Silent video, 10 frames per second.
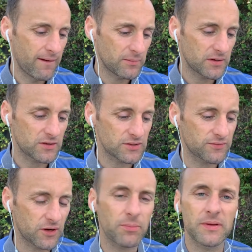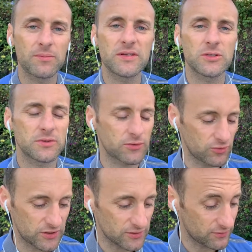because if you're not being busy with the
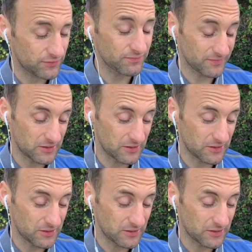right stuff,